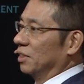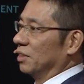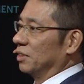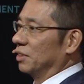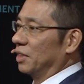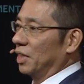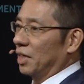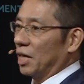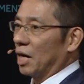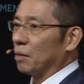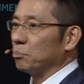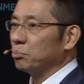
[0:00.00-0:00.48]

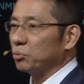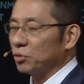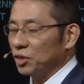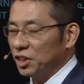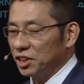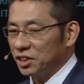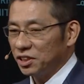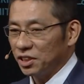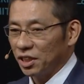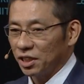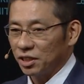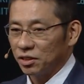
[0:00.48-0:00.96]
they
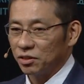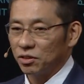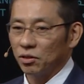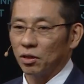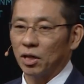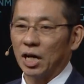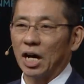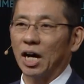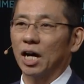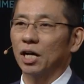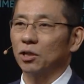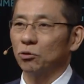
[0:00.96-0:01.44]
appreciate the
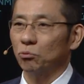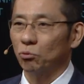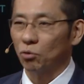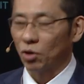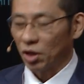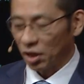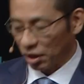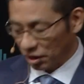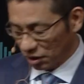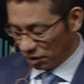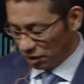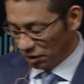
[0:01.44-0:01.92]
hard
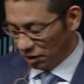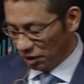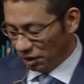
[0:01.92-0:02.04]
work.